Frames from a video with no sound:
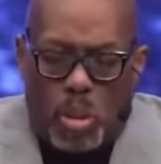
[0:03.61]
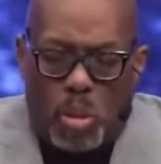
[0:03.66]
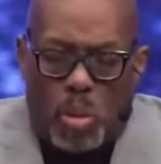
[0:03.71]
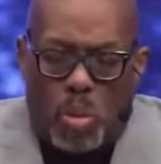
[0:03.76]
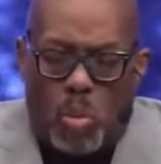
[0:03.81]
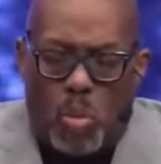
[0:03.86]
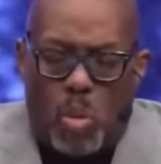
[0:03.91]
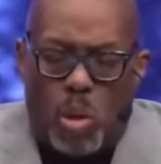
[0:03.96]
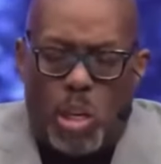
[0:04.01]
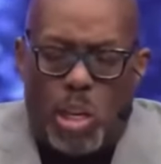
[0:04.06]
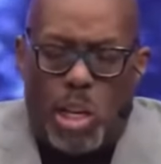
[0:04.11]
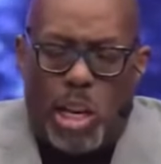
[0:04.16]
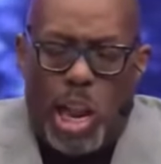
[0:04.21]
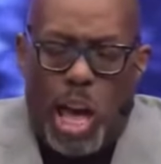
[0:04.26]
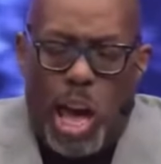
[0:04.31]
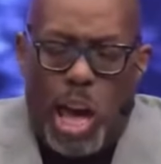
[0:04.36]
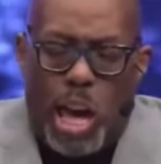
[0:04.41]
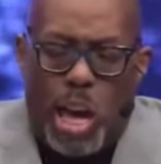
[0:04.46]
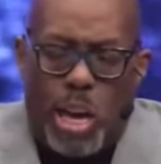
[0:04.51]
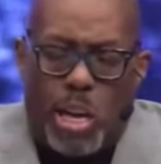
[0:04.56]
will
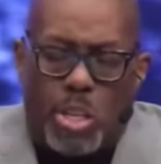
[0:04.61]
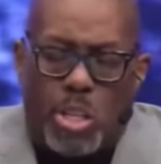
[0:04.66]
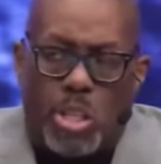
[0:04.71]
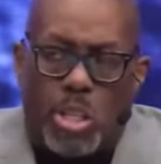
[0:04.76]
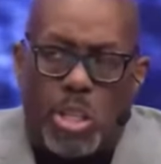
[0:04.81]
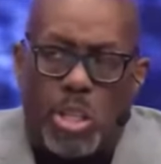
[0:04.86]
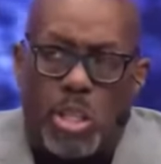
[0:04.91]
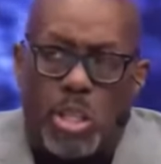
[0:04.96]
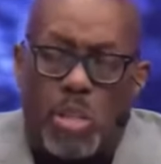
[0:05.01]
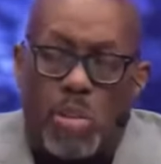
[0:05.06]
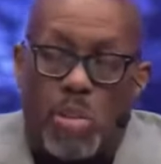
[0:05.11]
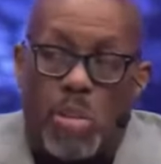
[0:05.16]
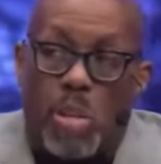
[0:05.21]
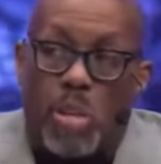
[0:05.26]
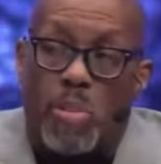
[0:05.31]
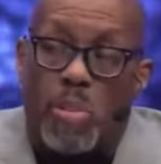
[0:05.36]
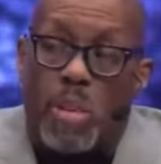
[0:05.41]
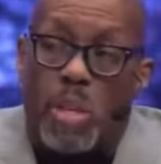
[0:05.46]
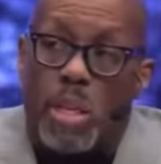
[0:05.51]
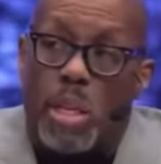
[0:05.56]
last
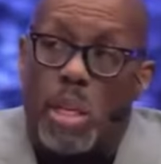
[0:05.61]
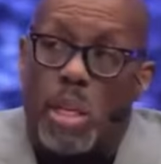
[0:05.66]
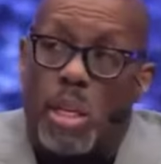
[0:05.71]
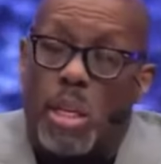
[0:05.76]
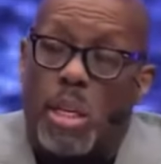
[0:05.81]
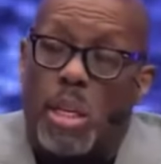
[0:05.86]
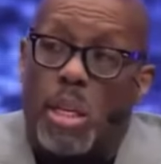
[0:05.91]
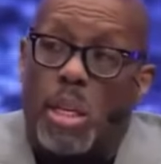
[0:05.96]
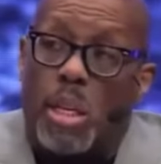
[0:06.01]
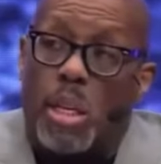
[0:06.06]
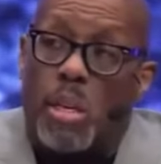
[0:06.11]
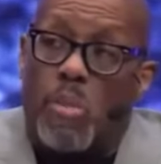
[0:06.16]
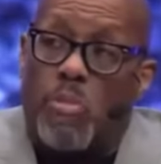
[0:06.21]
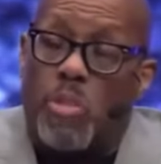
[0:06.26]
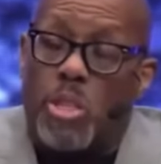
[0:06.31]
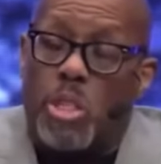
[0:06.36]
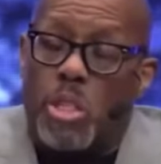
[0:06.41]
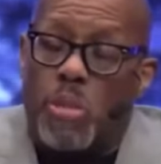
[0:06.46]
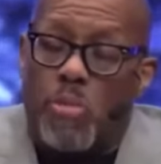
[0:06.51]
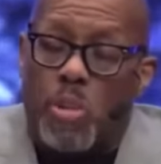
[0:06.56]
if
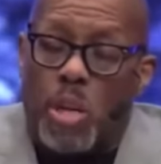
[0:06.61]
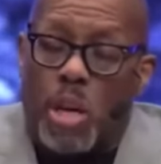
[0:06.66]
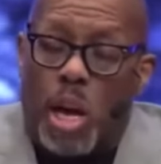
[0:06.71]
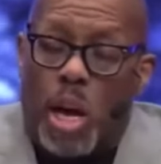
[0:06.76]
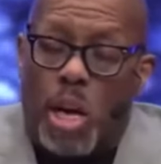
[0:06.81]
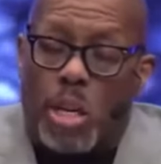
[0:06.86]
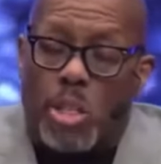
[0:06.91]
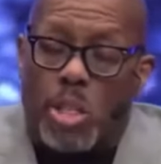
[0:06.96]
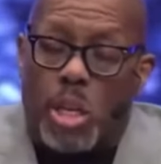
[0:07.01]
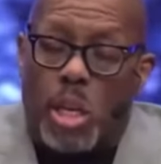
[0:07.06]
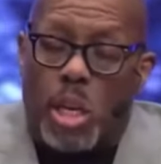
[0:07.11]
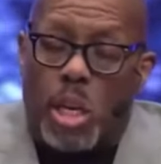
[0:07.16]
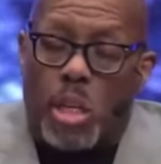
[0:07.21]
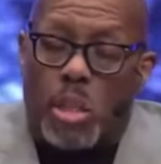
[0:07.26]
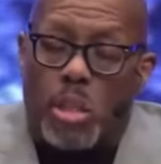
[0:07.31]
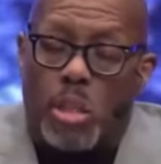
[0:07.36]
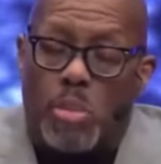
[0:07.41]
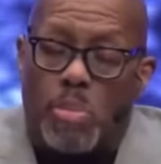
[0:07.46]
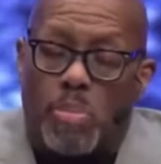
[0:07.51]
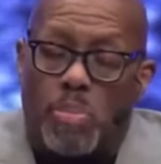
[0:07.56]
it's of God's
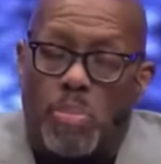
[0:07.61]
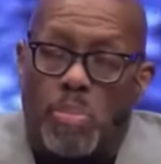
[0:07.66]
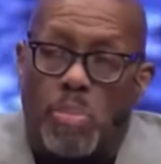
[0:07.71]
kingdom.